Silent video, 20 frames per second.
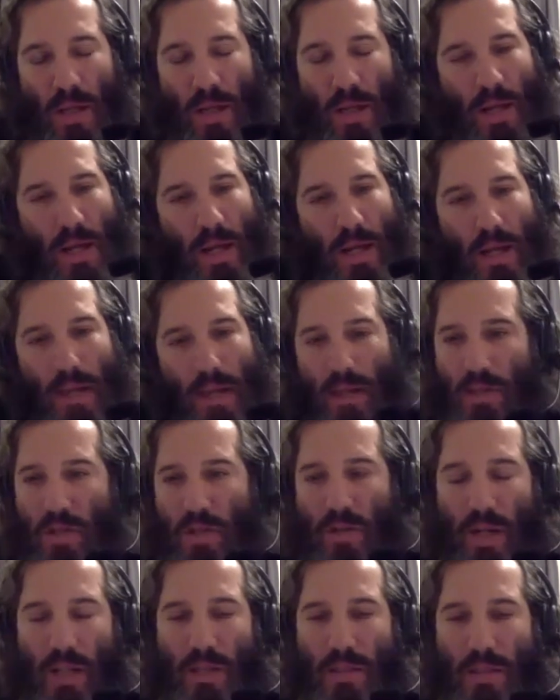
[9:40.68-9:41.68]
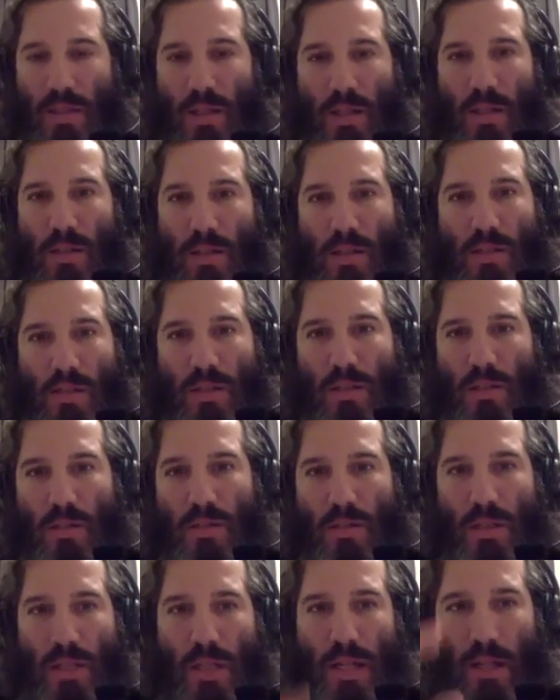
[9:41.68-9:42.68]
And then translating the
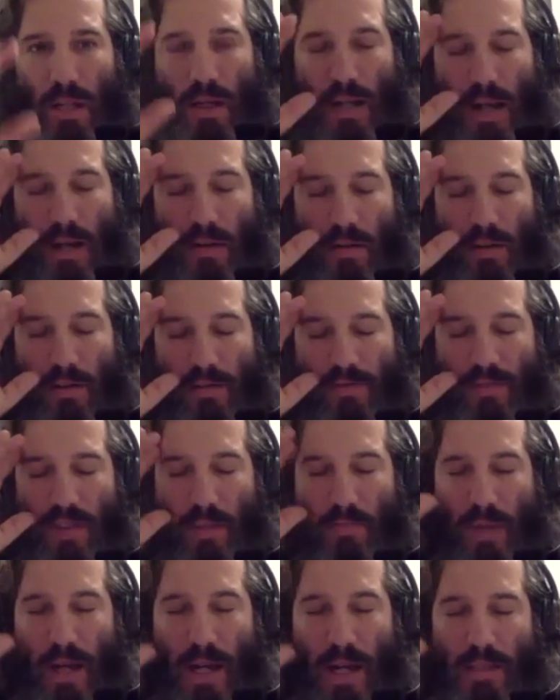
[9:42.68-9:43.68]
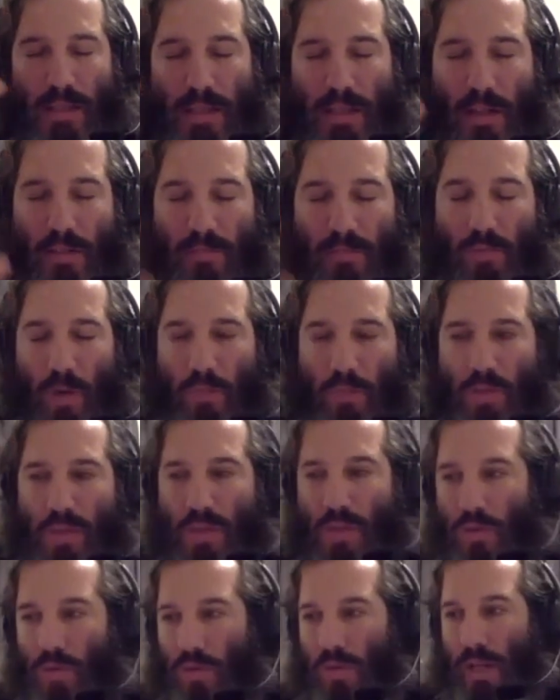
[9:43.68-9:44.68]
skills and getting out of the mindset of what was
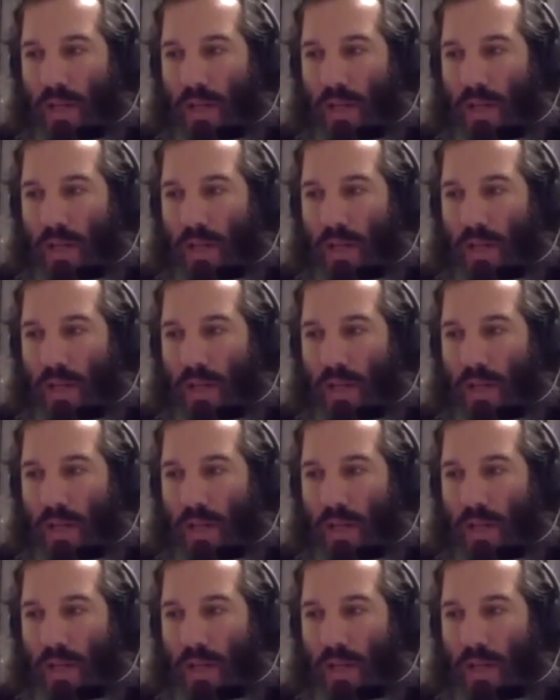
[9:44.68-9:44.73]
cool.